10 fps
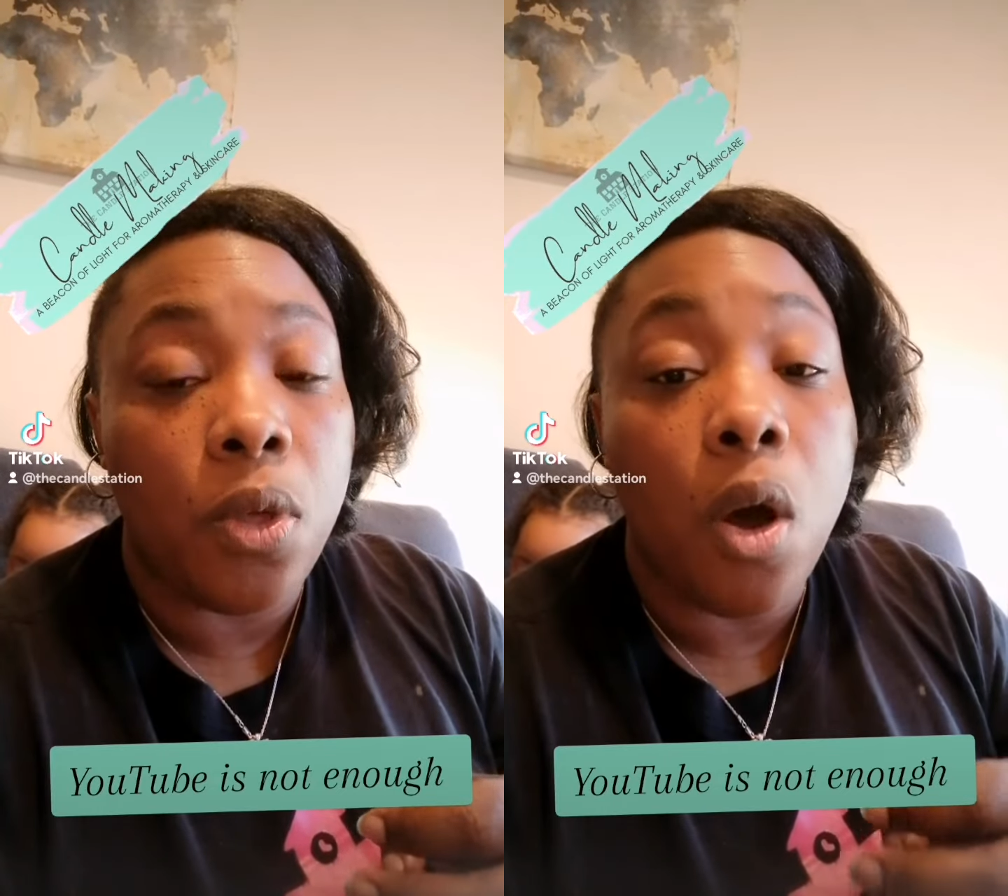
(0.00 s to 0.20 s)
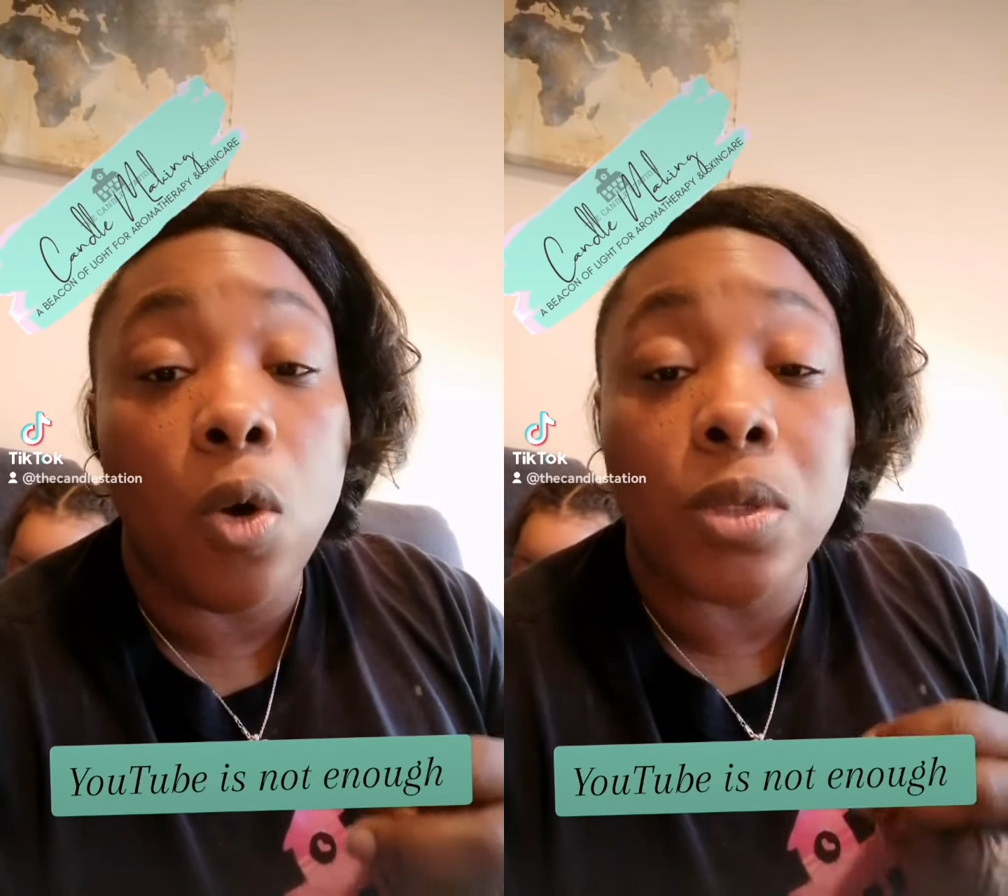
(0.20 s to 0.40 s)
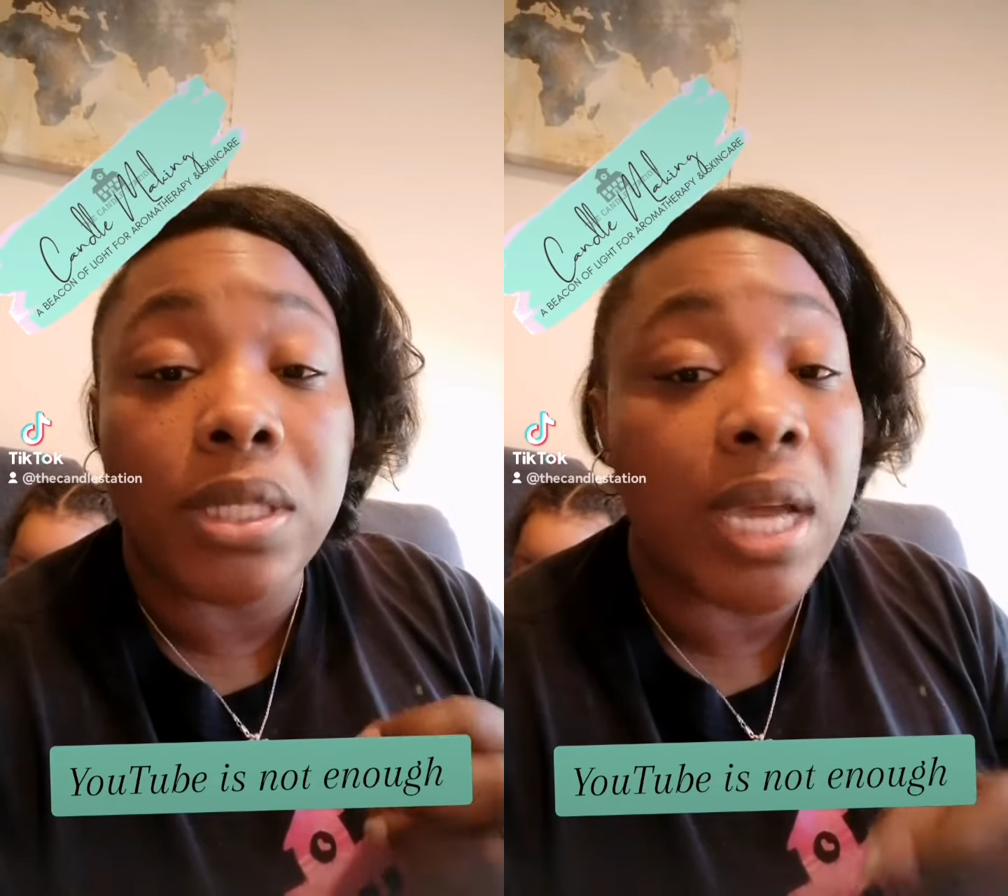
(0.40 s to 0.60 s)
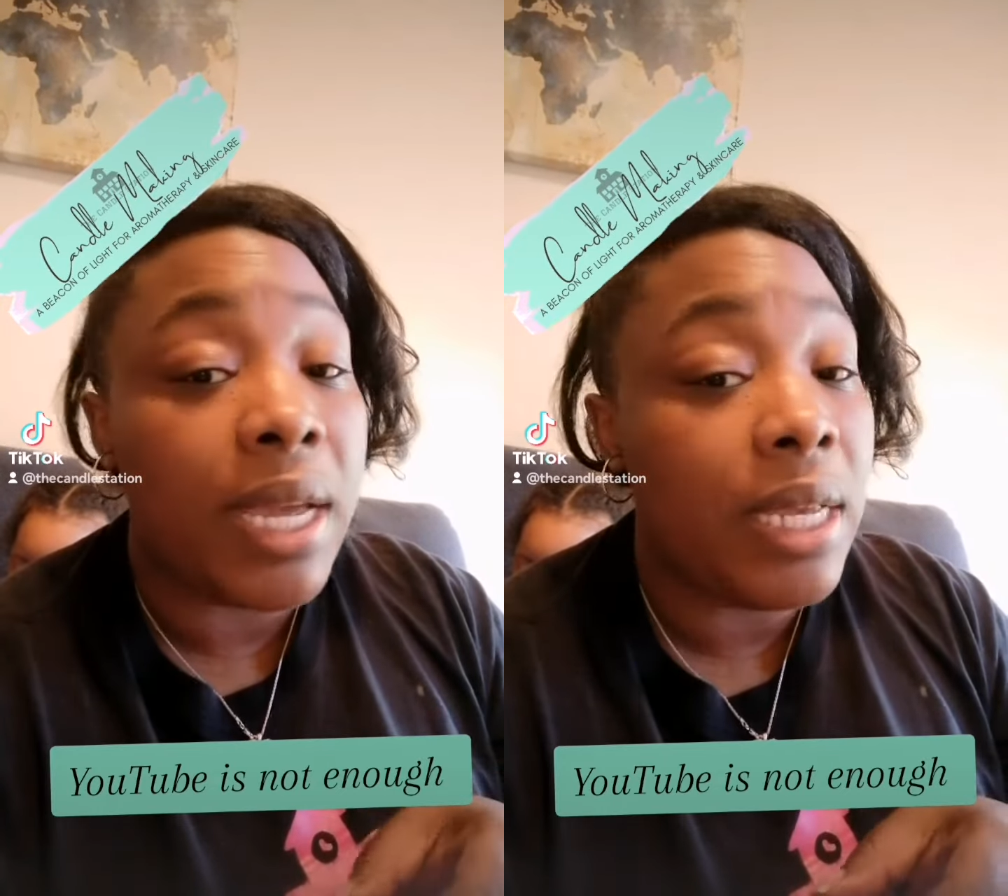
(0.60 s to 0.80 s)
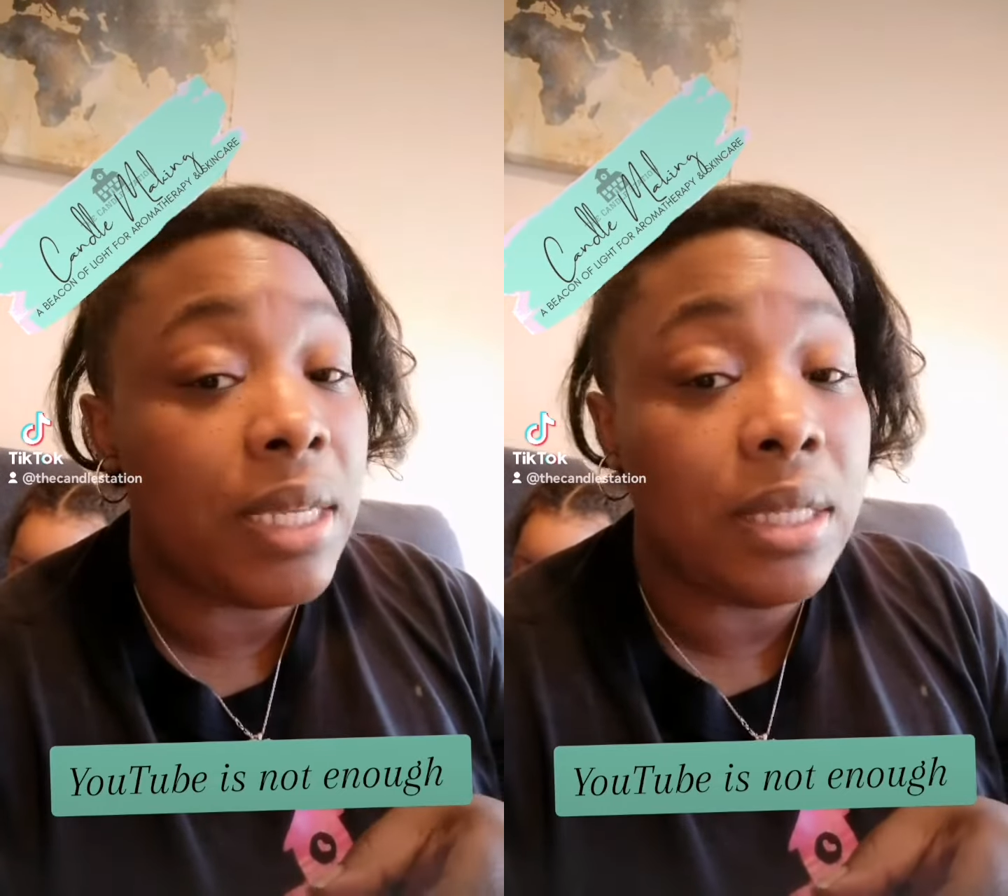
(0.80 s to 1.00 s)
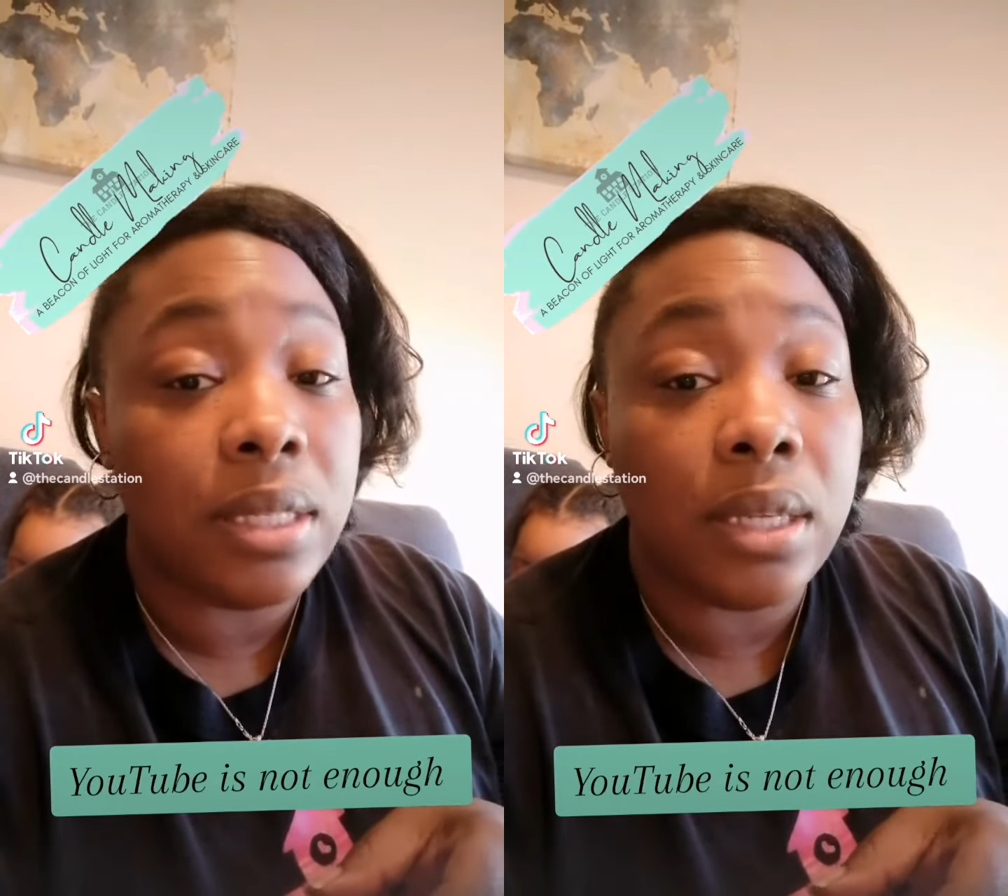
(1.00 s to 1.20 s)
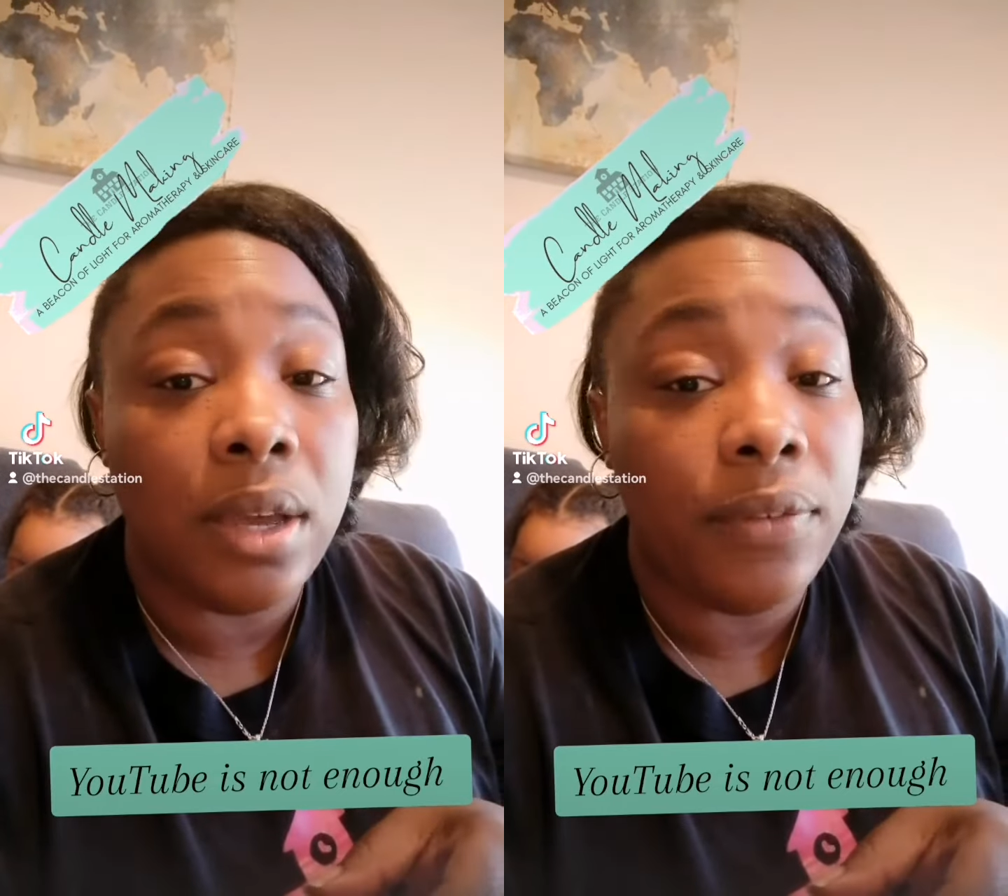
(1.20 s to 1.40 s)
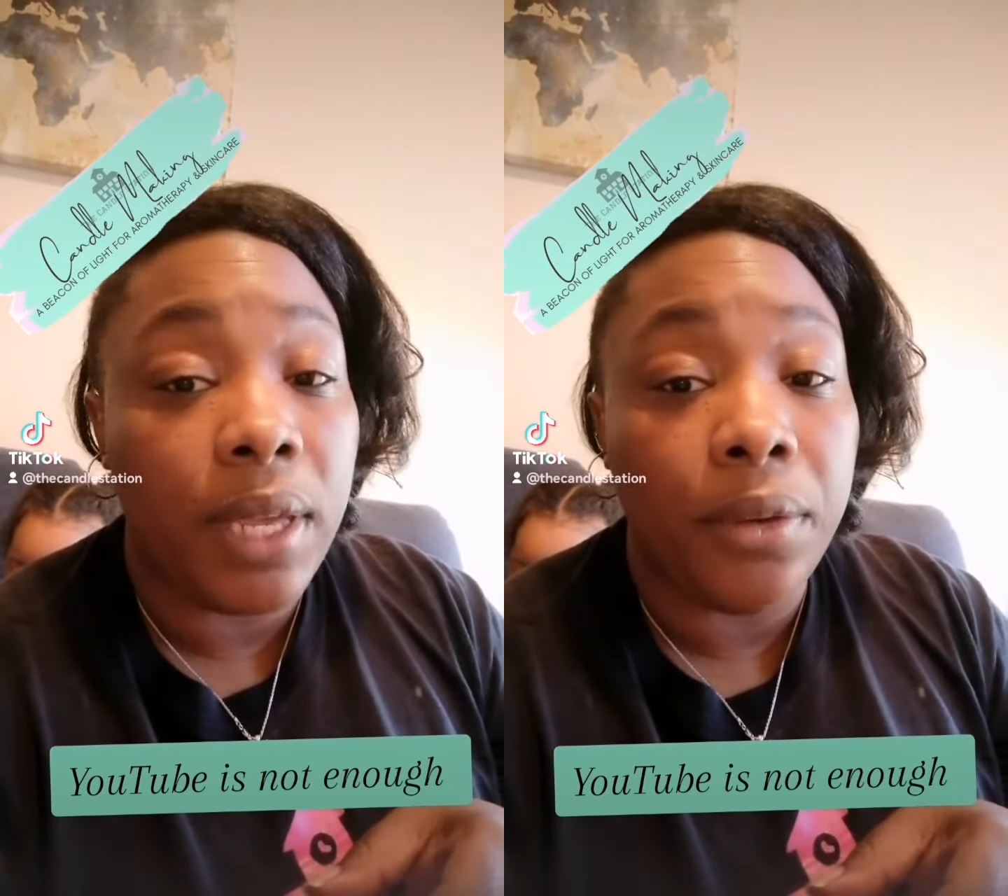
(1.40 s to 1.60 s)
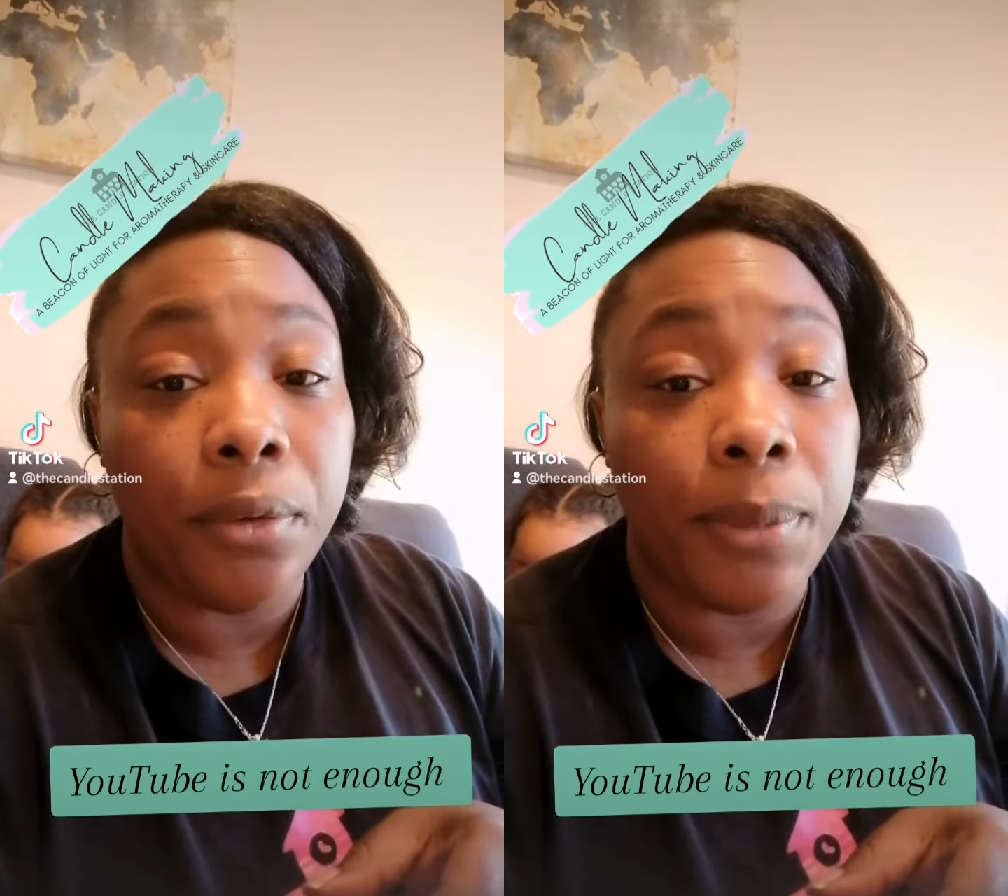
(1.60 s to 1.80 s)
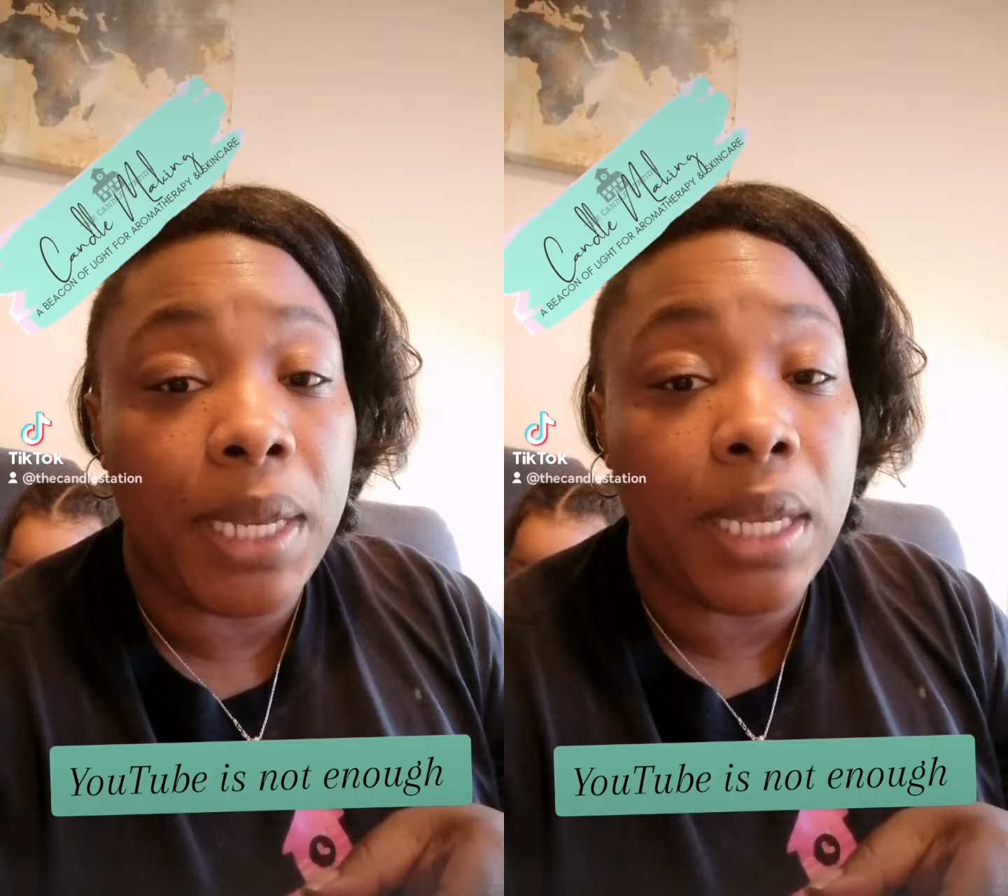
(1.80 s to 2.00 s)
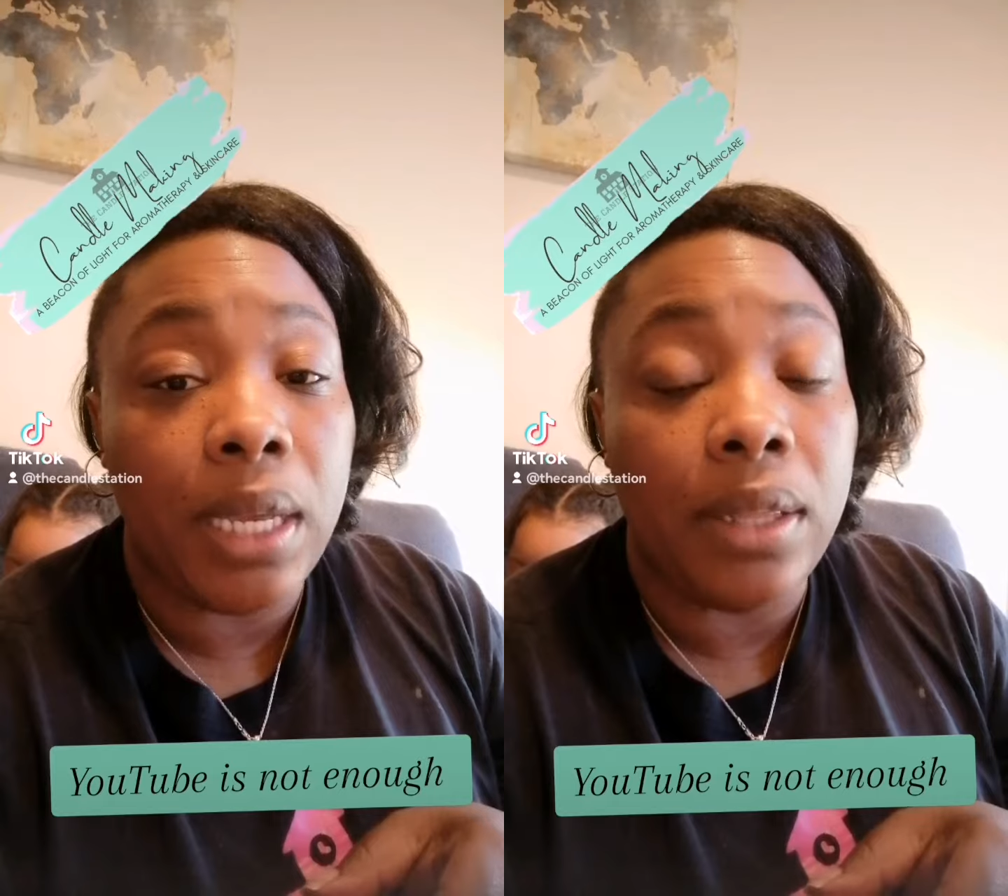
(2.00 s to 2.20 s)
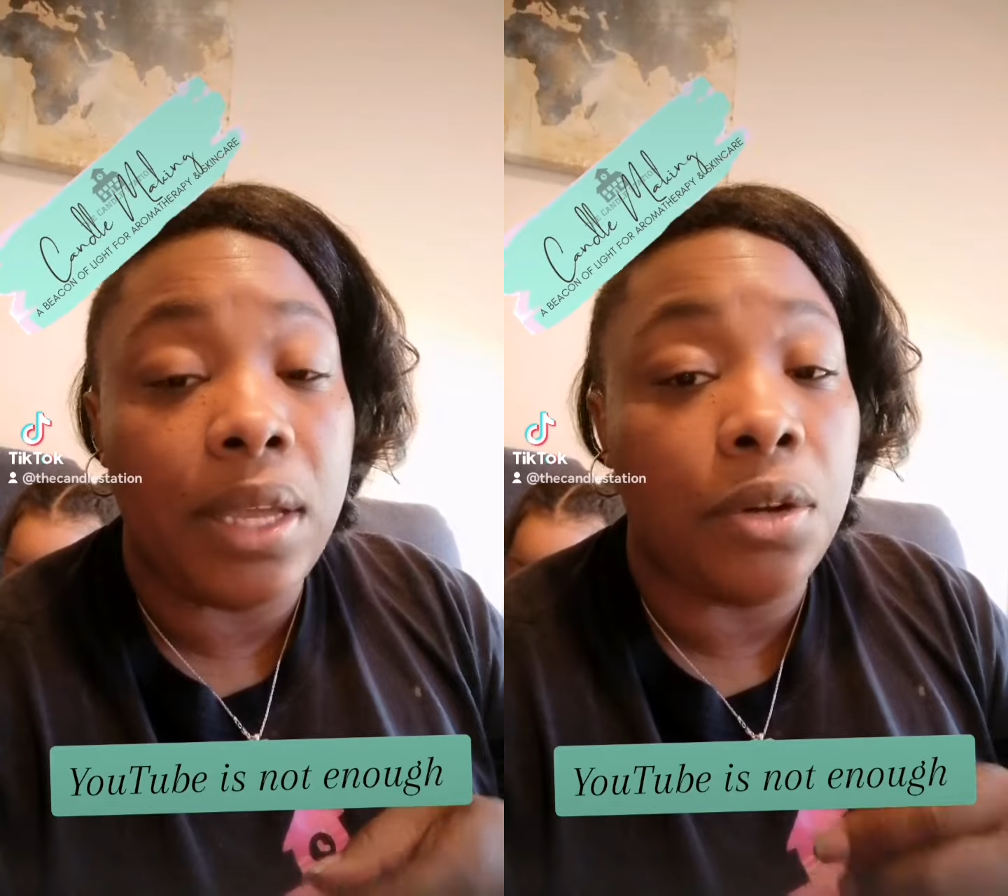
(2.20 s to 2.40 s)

the whole science of candle making.